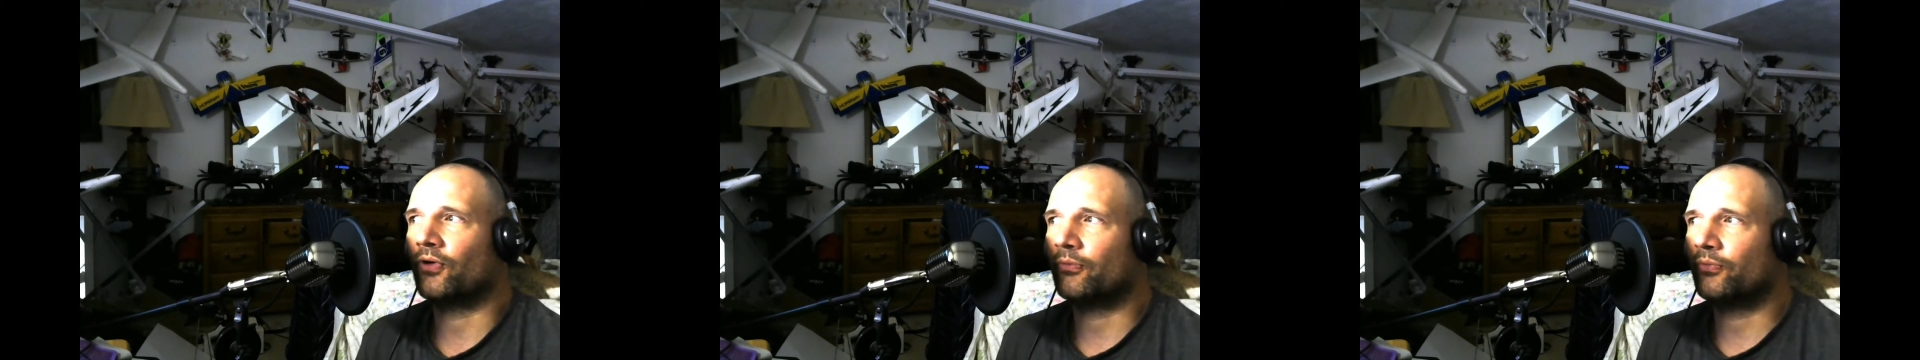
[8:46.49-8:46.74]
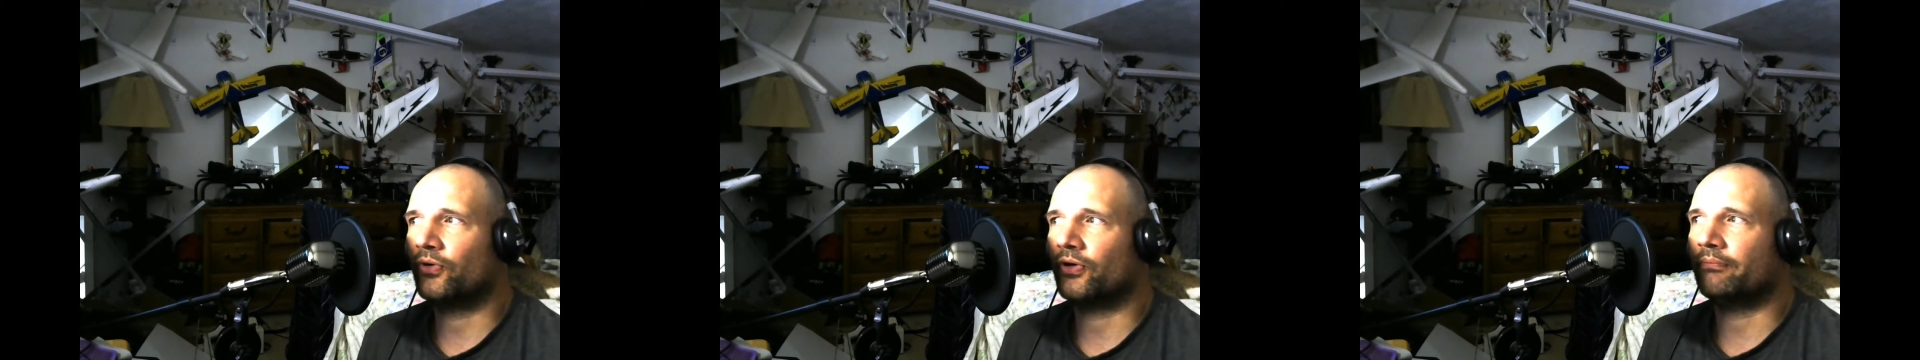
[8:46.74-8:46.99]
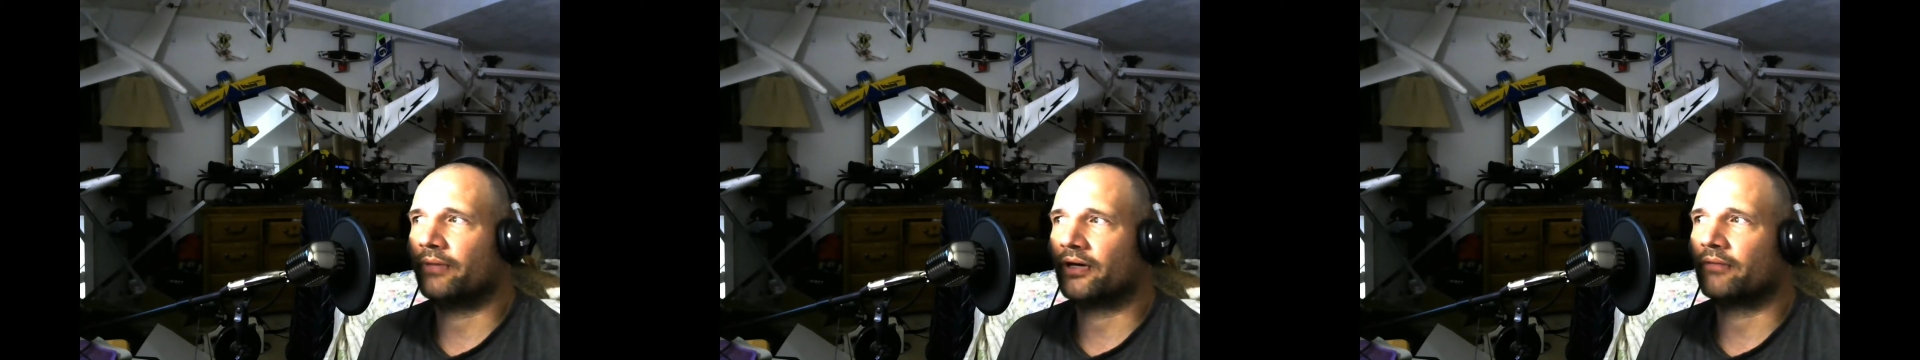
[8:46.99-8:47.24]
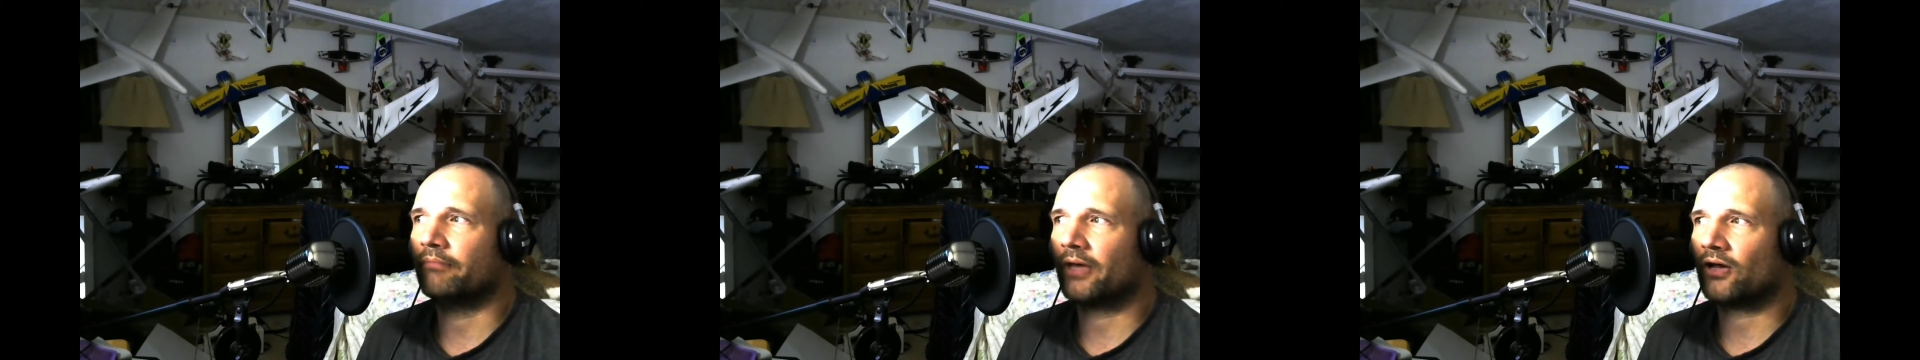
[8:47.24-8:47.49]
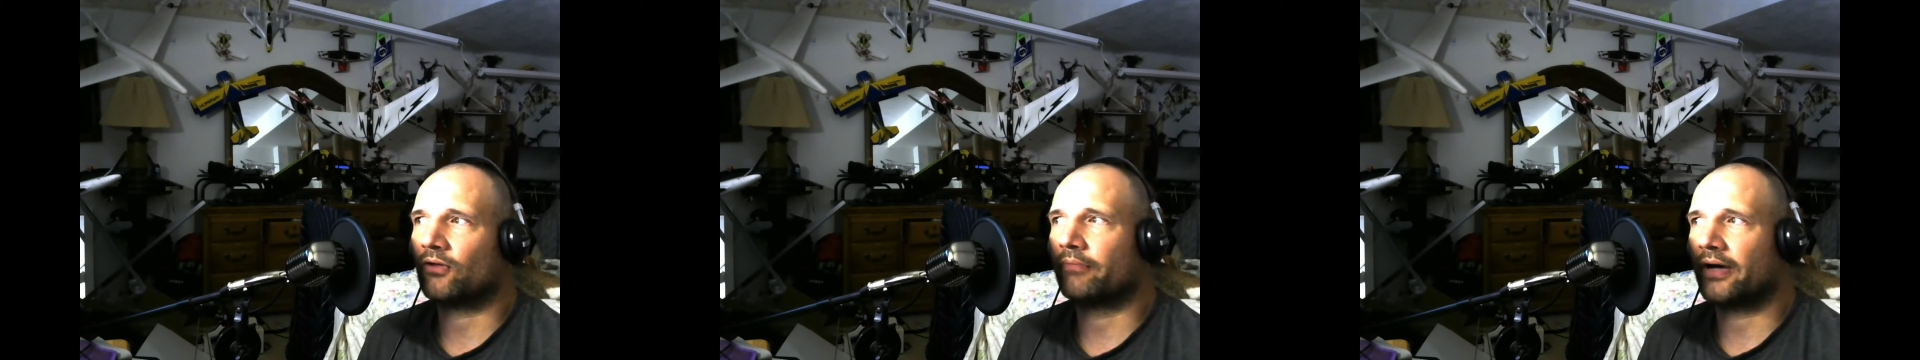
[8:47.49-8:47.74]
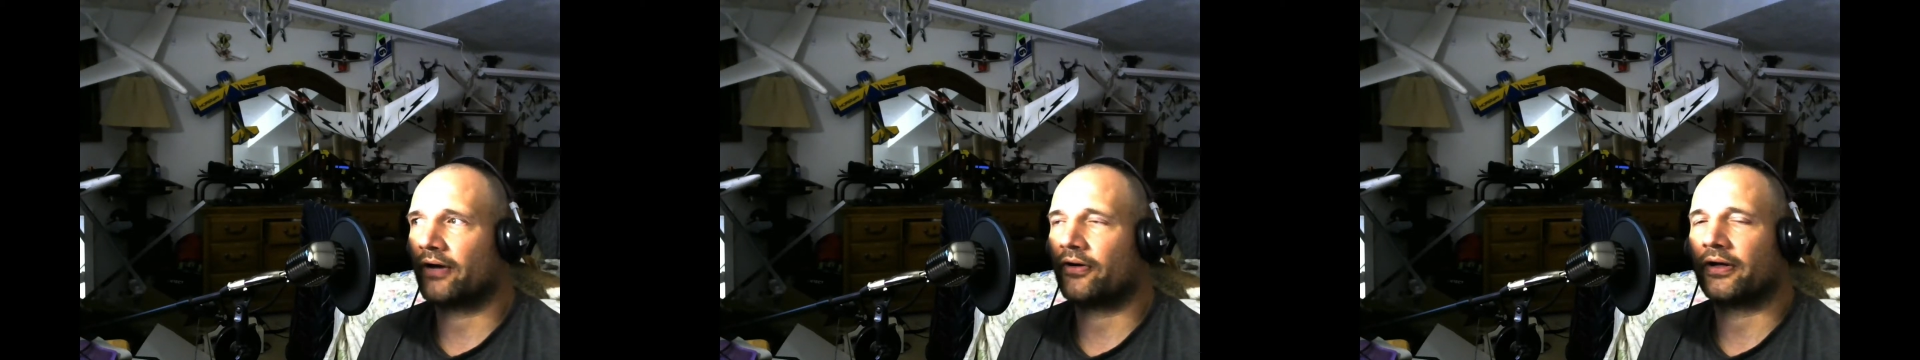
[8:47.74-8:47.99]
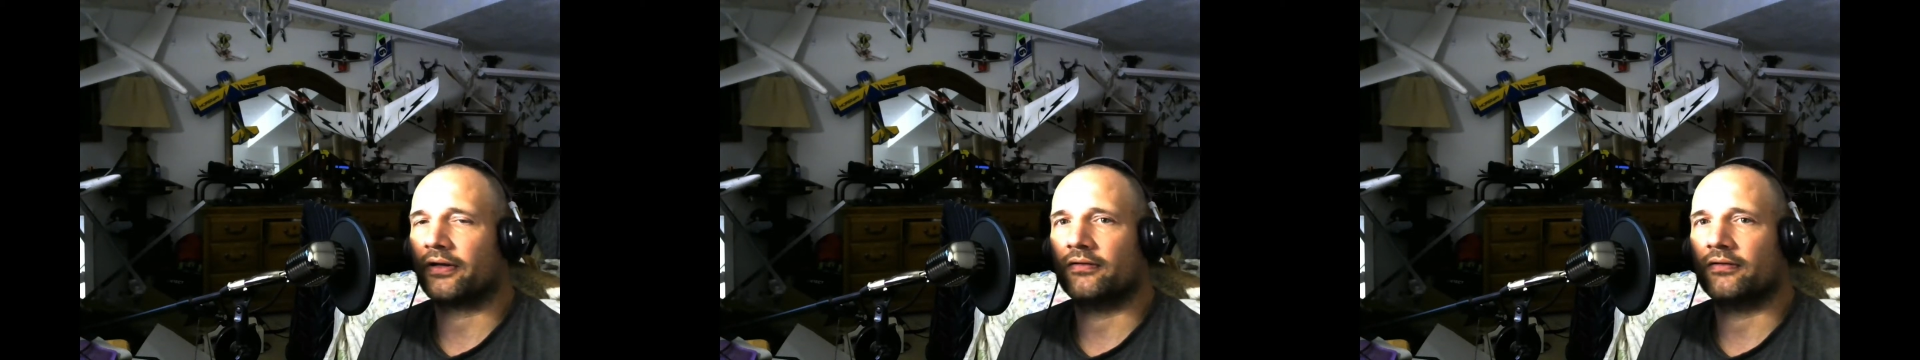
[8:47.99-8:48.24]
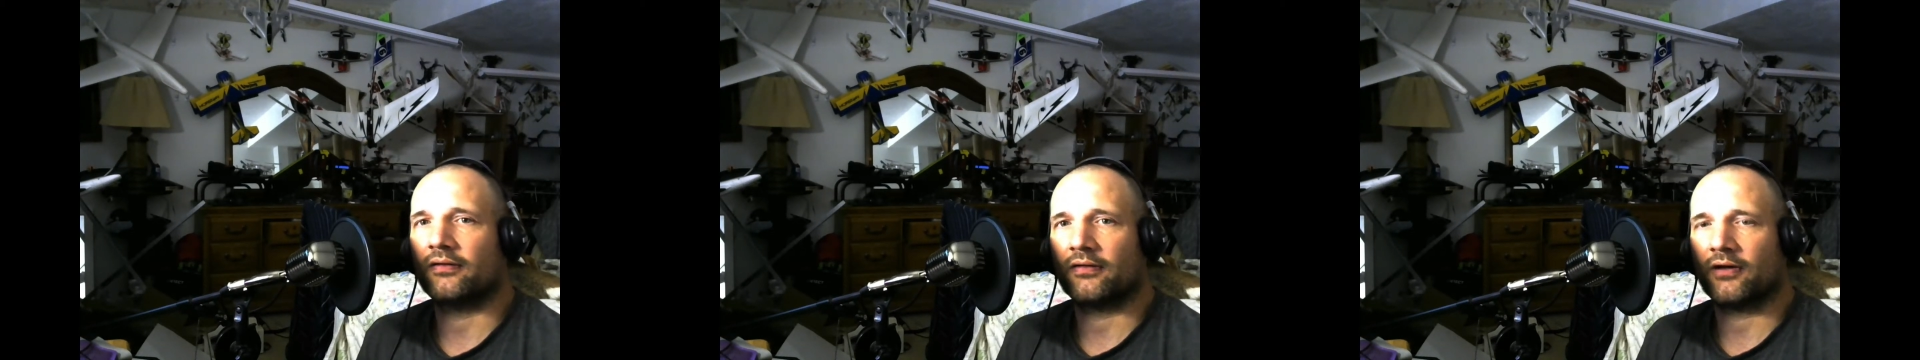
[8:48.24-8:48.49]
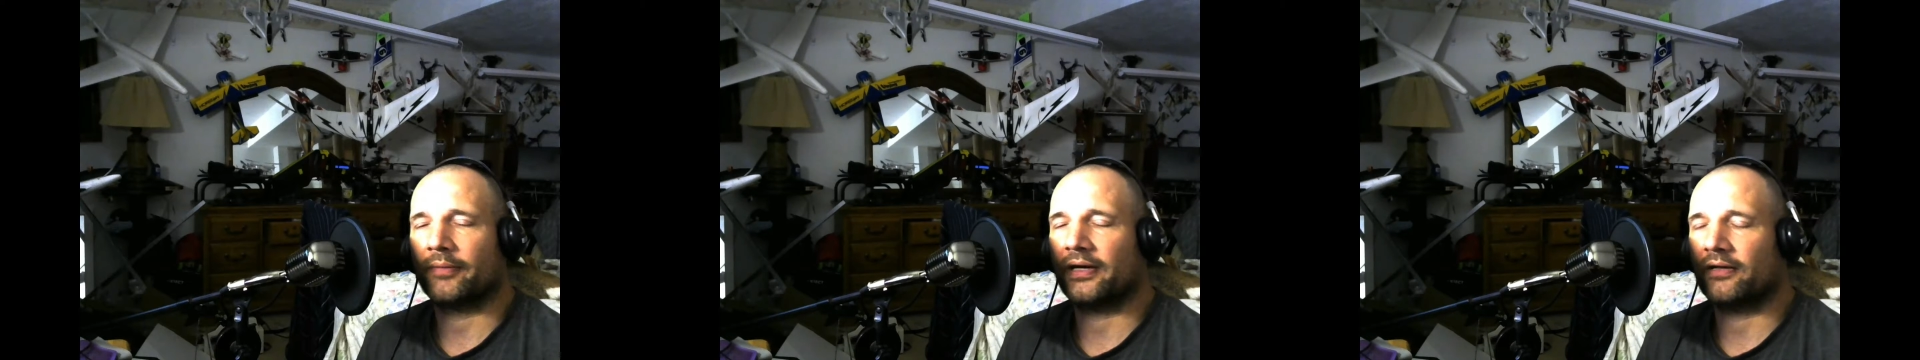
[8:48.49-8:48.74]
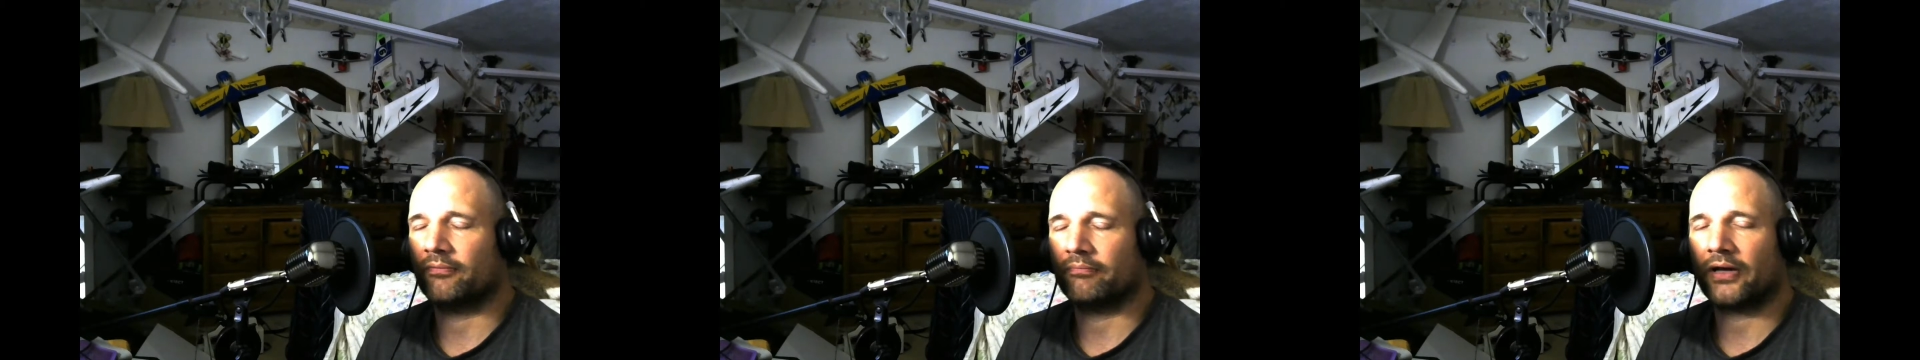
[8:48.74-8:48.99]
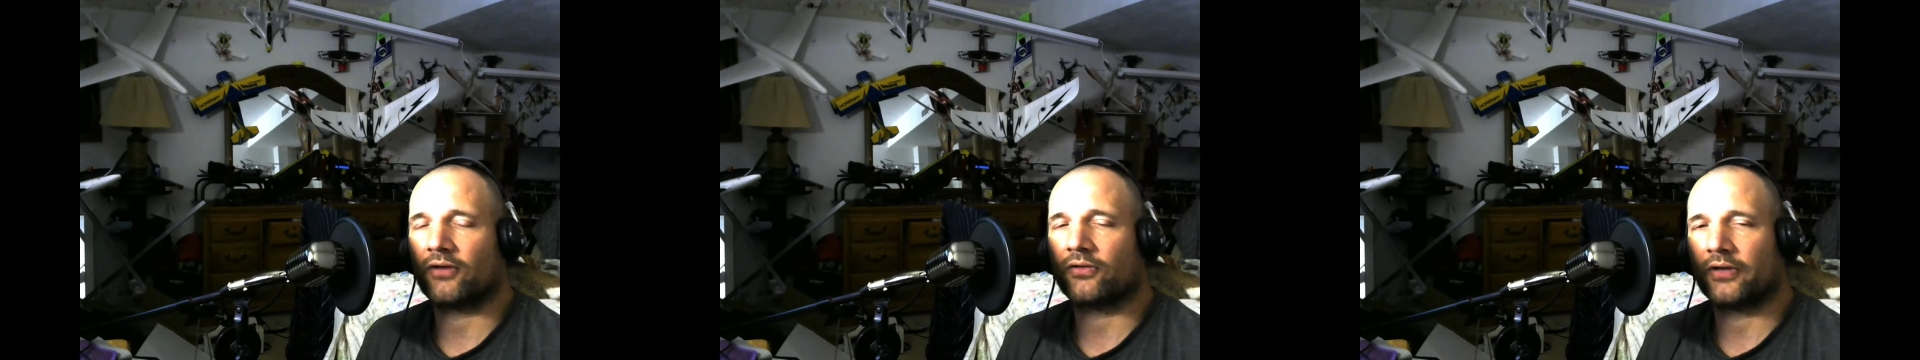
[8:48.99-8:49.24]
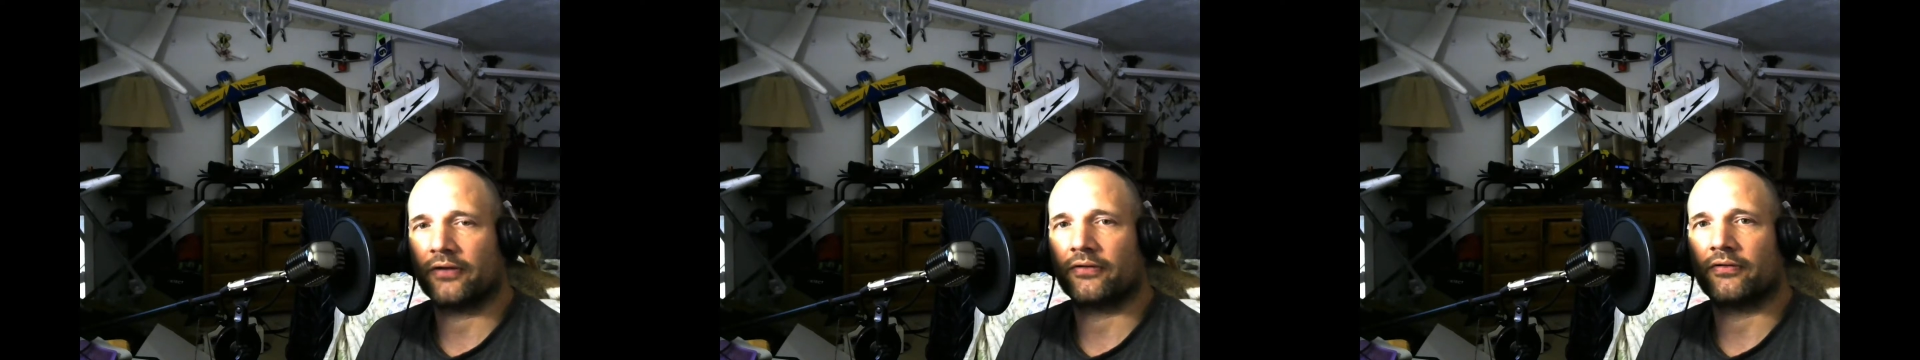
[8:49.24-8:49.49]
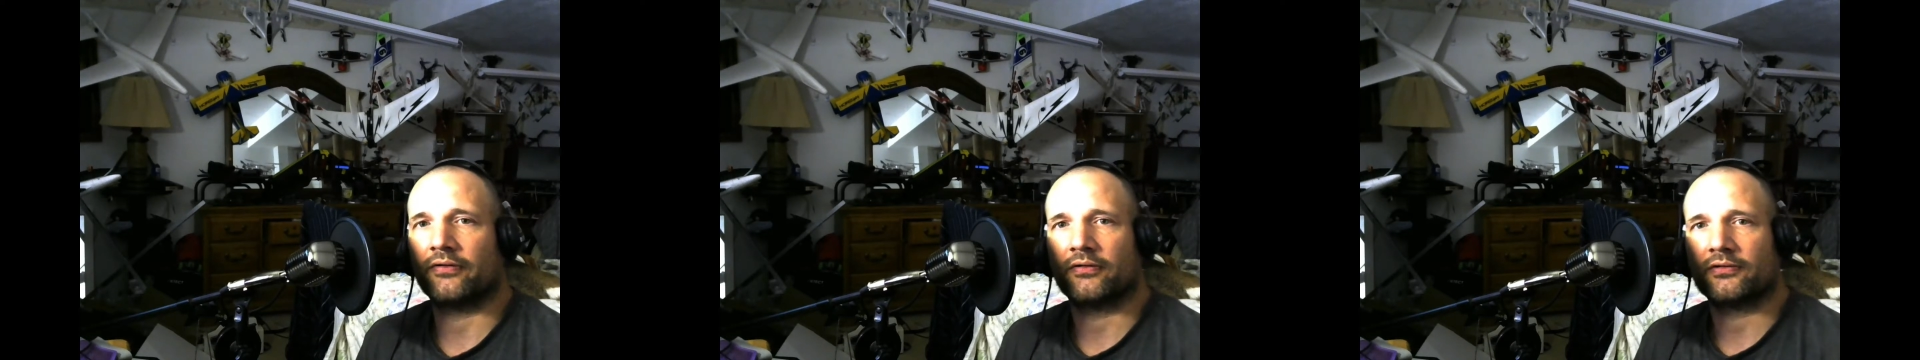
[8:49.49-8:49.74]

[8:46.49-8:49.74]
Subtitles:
to put big metal geared